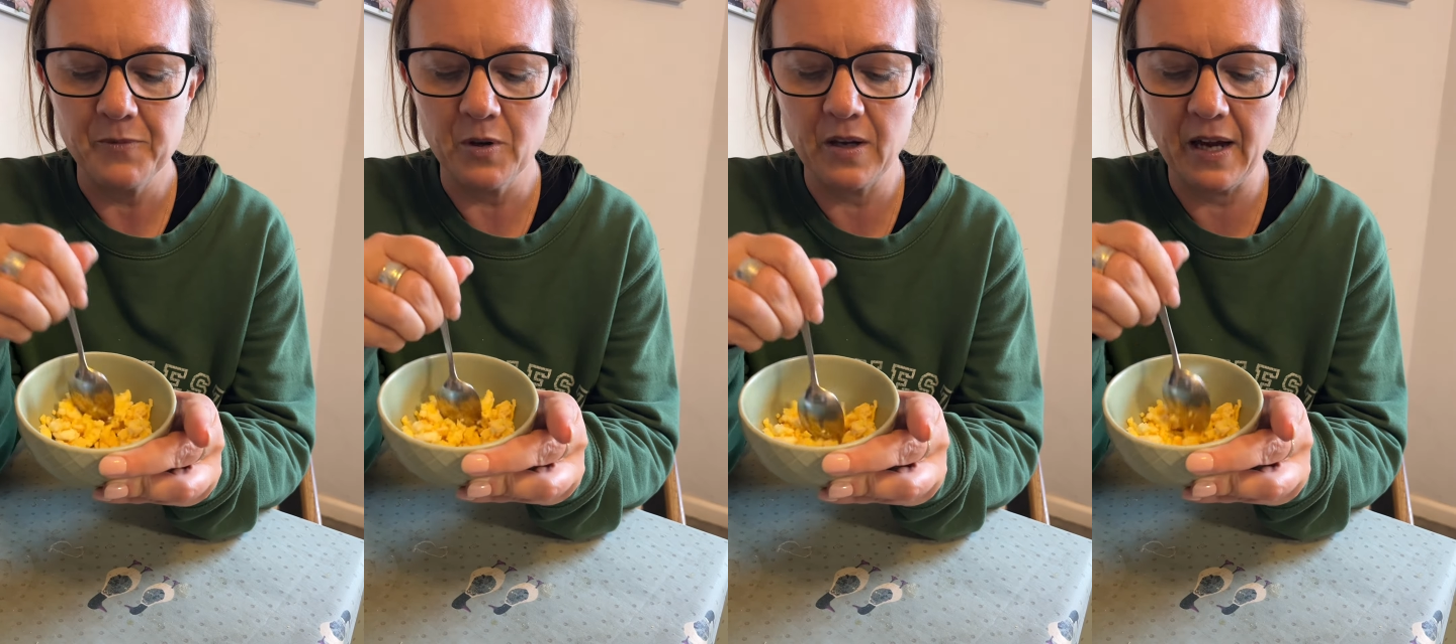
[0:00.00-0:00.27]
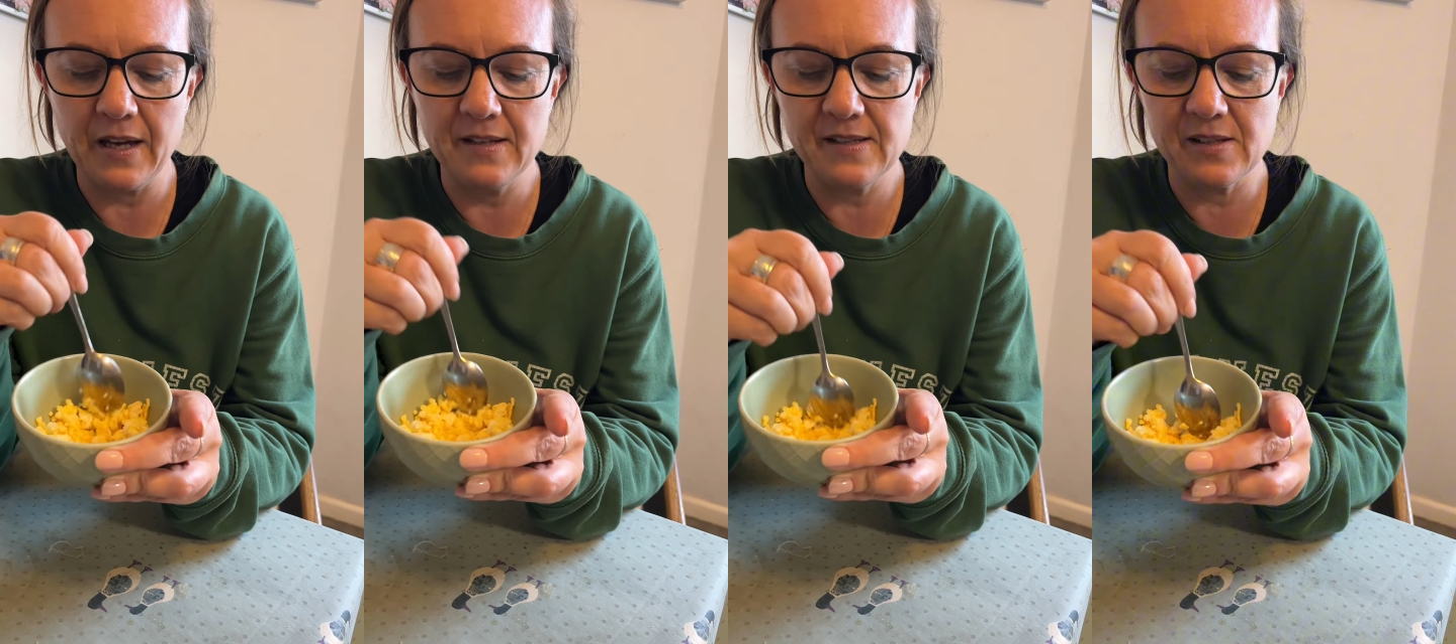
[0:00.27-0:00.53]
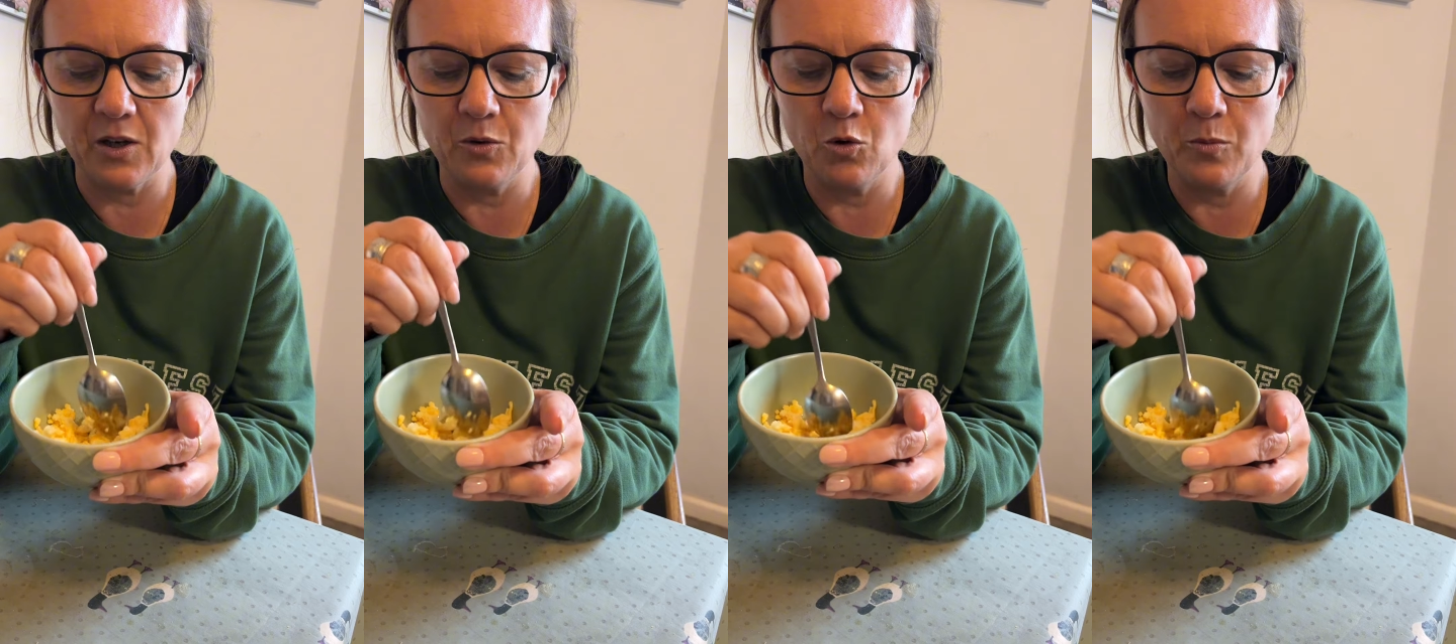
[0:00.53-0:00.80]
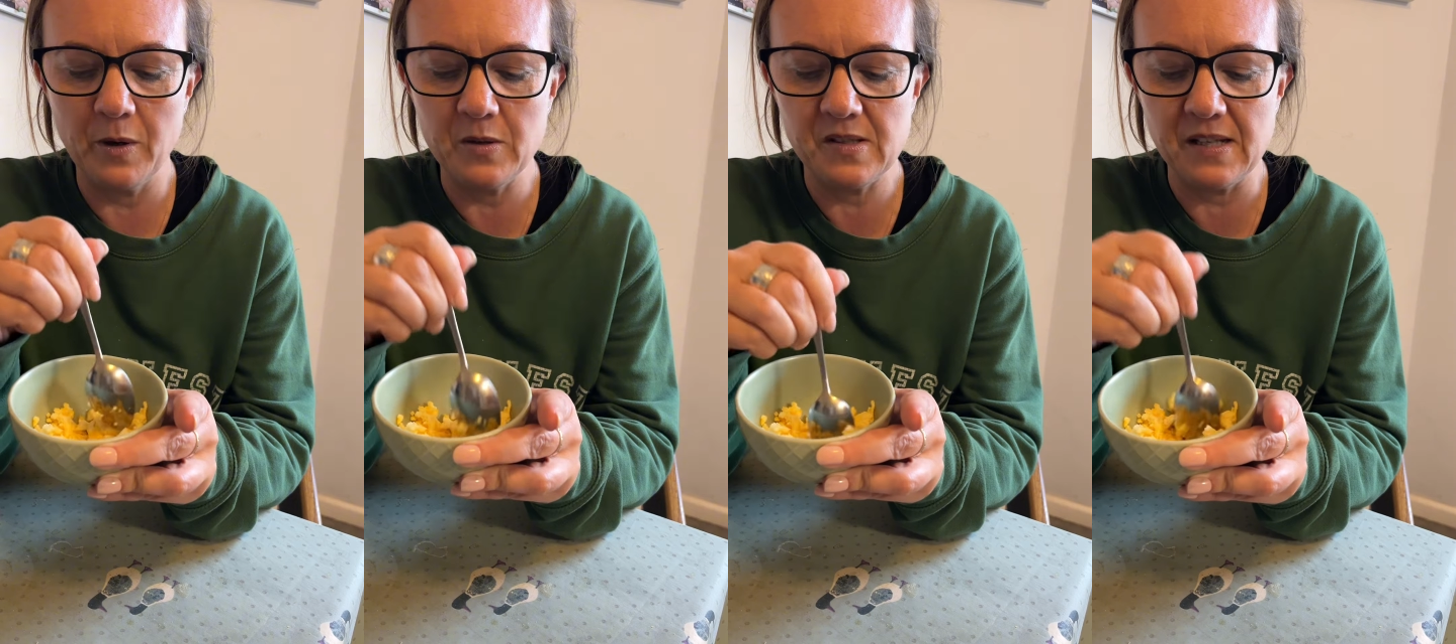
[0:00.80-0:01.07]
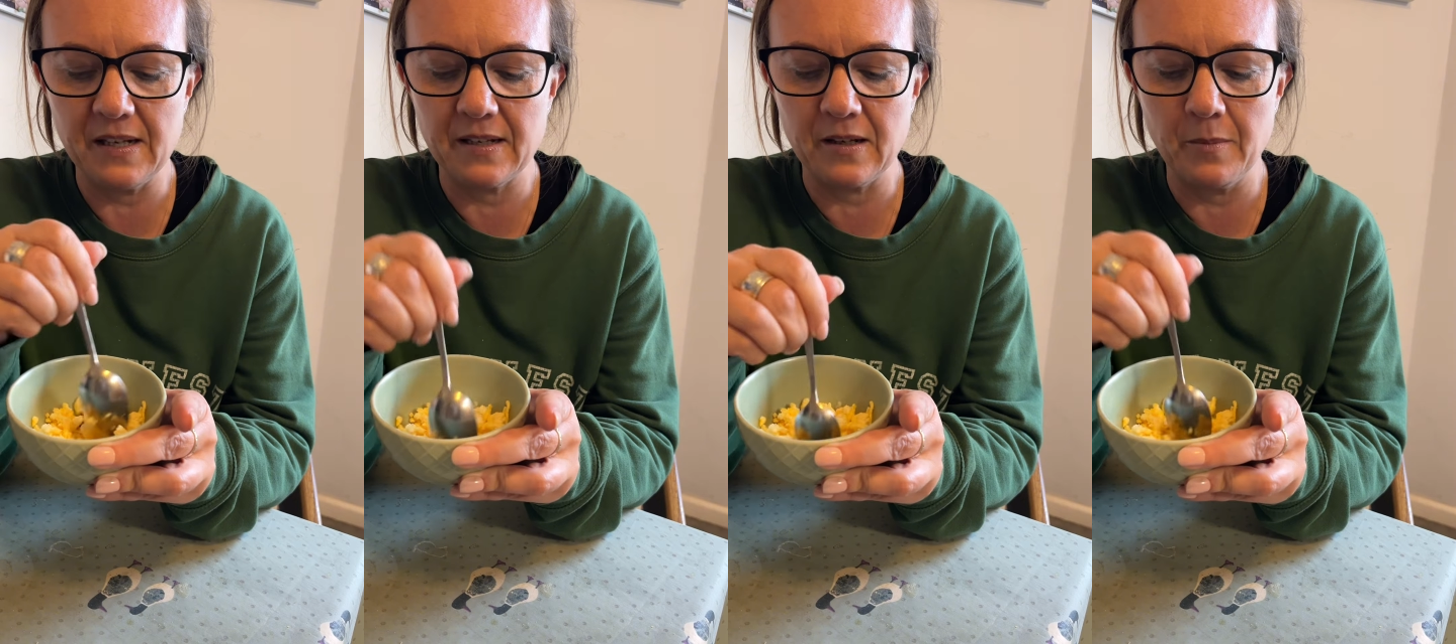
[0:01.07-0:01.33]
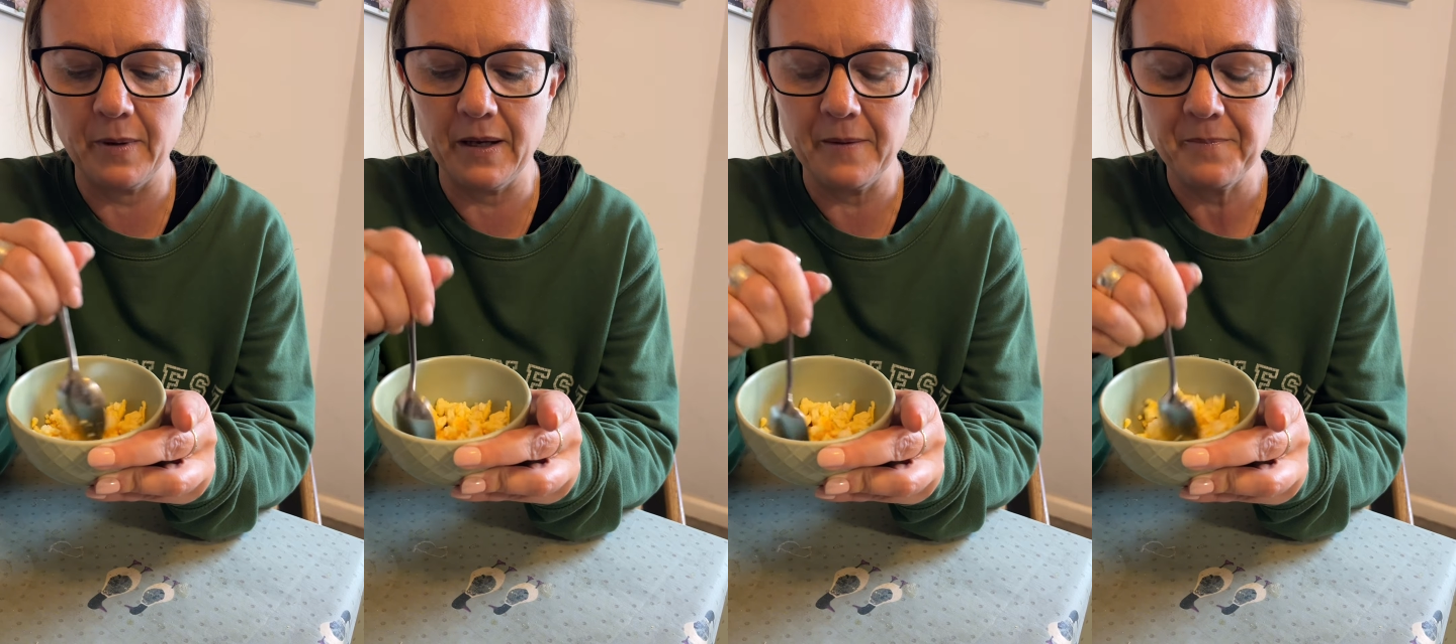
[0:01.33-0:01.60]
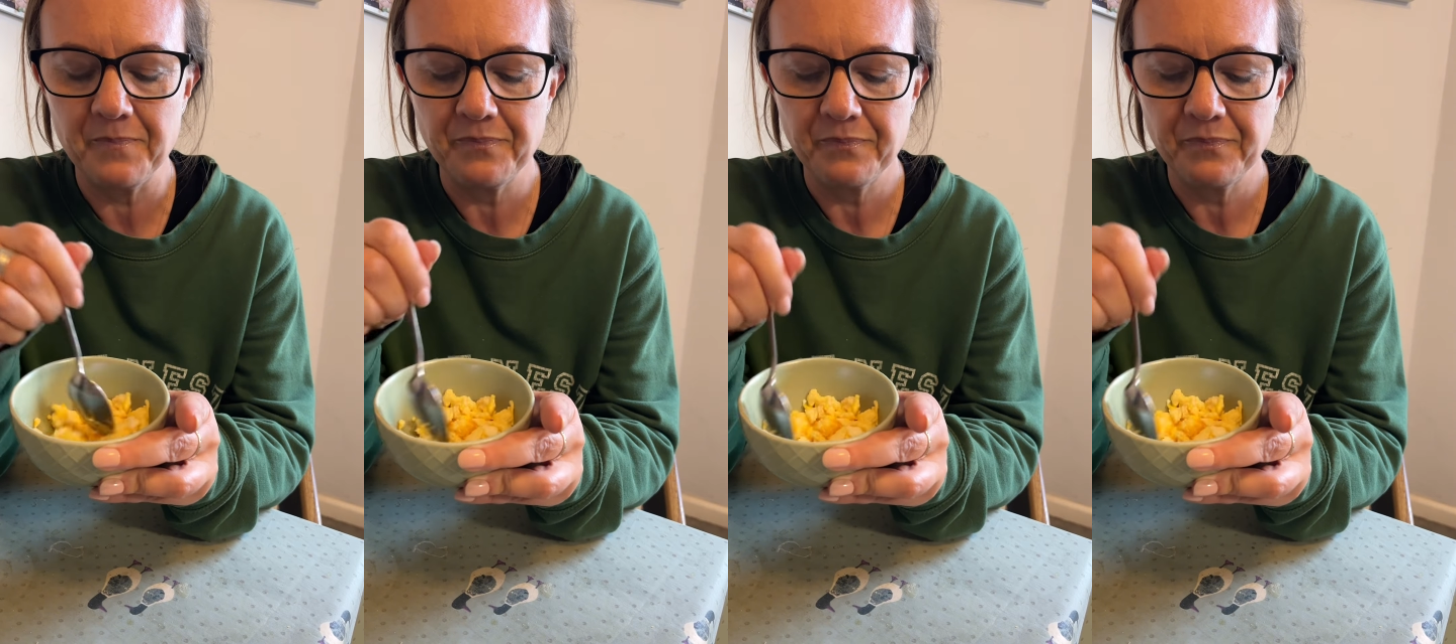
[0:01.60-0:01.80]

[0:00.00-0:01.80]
Okay, so almost a little bit